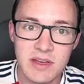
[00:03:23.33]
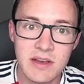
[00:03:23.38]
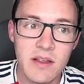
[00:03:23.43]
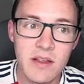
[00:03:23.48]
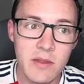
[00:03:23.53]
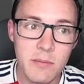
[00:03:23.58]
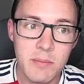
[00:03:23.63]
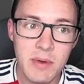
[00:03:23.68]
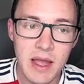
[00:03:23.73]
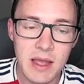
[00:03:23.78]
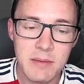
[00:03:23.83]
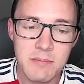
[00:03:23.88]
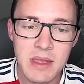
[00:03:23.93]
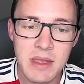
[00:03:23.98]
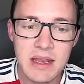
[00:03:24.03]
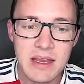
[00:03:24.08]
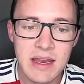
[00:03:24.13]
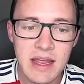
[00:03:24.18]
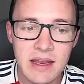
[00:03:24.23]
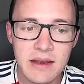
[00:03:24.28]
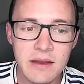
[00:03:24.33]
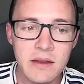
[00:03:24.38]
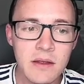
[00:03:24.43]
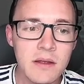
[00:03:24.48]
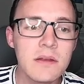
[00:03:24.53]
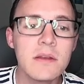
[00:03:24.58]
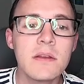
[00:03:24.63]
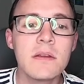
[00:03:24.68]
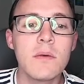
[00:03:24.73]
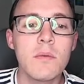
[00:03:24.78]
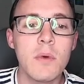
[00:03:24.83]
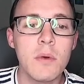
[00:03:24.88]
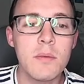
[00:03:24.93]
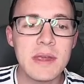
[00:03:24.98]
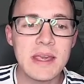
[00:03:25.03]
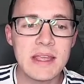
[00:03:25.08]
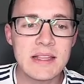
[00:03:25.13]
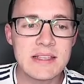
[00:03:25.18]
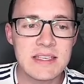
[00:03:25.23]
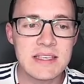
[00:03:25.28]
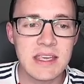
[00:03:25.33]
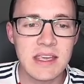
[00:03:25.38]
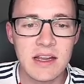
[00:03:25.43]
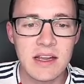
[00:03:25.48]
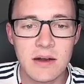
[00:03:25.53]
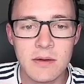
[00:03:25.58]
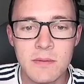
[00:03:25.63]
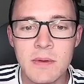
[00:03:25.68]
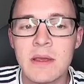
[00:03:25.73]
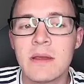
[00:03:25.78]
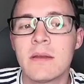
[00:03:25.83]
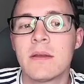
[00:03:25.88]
to the Pi mainnet. What we can see here